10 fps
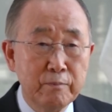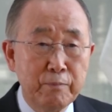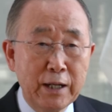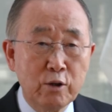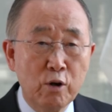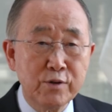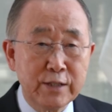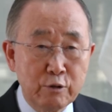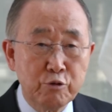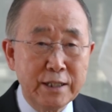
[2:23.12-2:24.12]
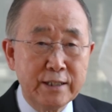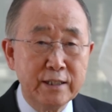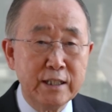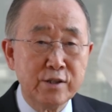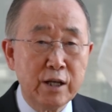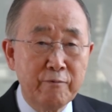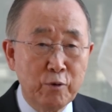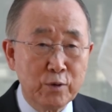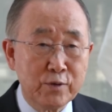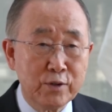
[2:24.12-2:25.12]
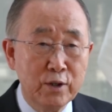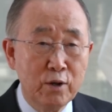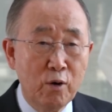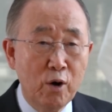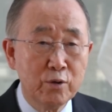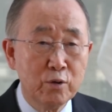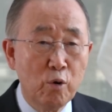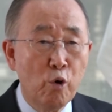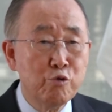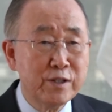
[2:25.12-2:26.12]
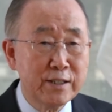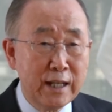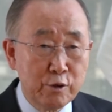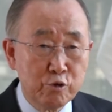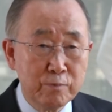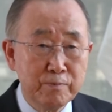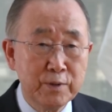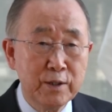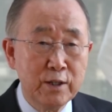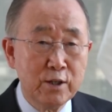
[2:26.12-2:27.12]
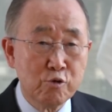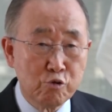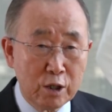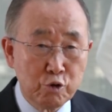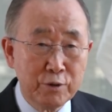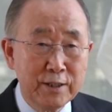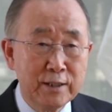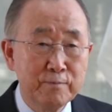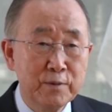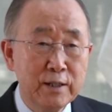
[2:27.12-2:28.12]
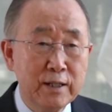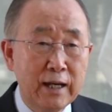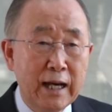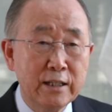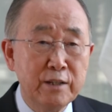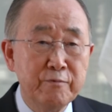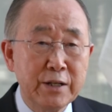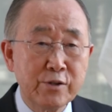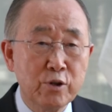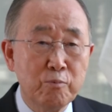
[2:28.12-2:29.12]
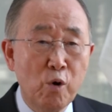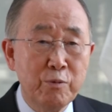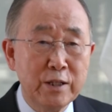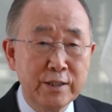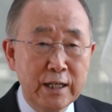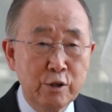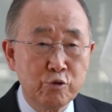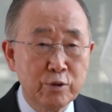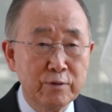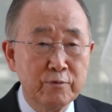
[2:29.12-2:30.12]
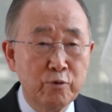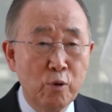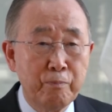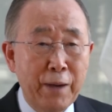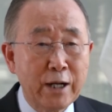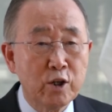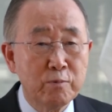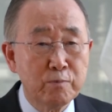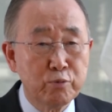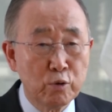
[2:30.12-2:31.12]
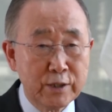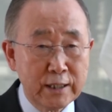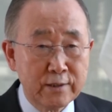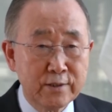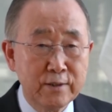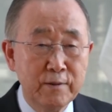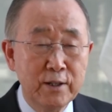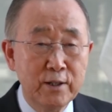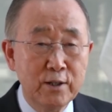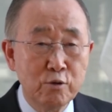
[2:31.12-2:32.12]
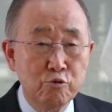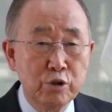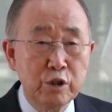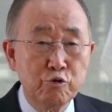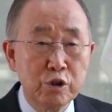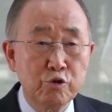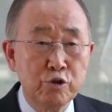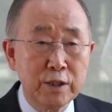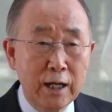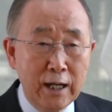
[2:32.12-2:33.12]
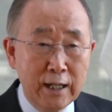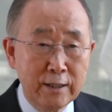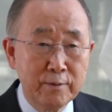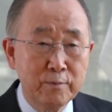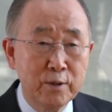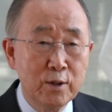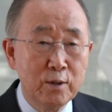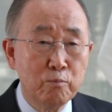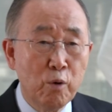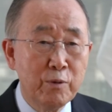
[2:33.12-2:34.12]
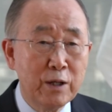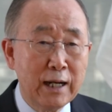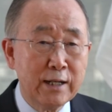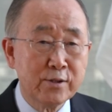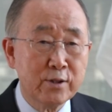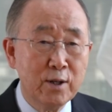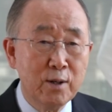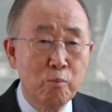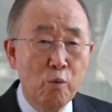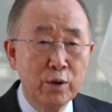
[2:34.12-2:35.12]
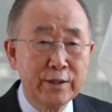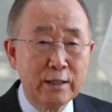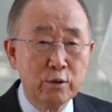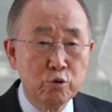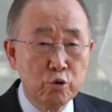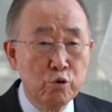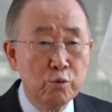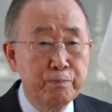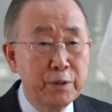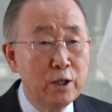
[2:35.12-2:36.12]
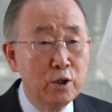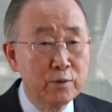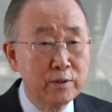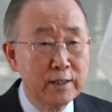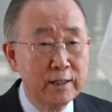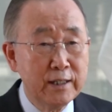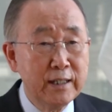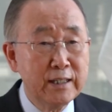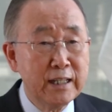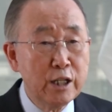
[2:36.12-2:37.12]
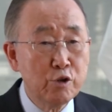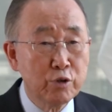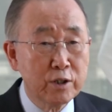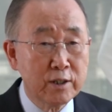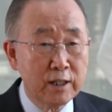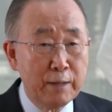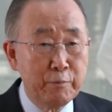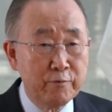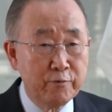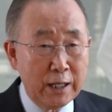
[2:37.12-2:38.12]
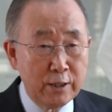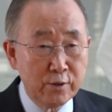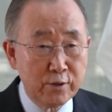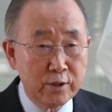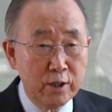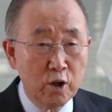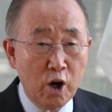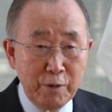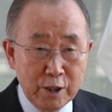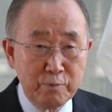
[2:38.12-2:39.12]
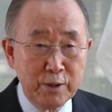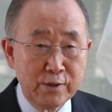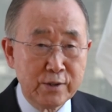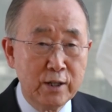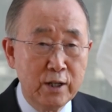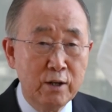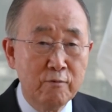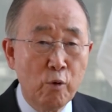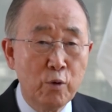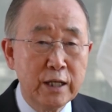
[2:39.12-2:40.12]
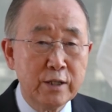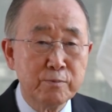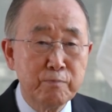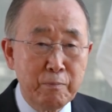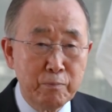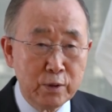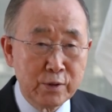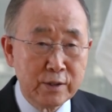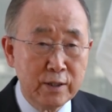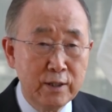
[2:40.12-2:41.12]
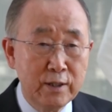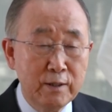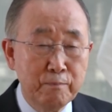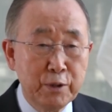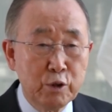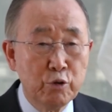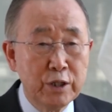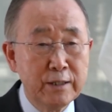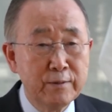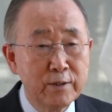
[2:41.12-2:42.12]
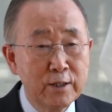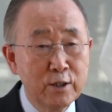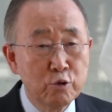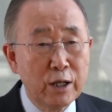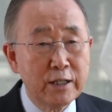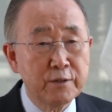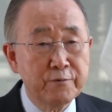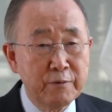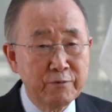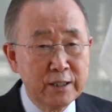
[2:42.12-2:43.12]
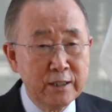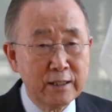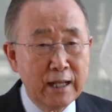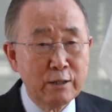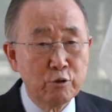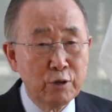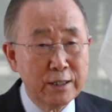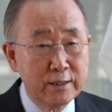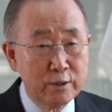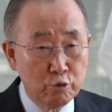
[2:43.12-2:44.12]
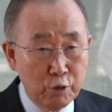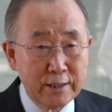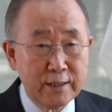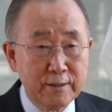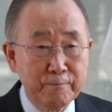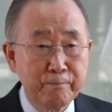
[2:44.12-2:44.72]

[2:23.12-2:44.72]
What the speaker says: By concentrating its efforts on origination, structuring, and investor mobilization for bankable projects, GGGI mobilized more than $2 billion in initial climate finance commitments for its members between 2015 and 2020.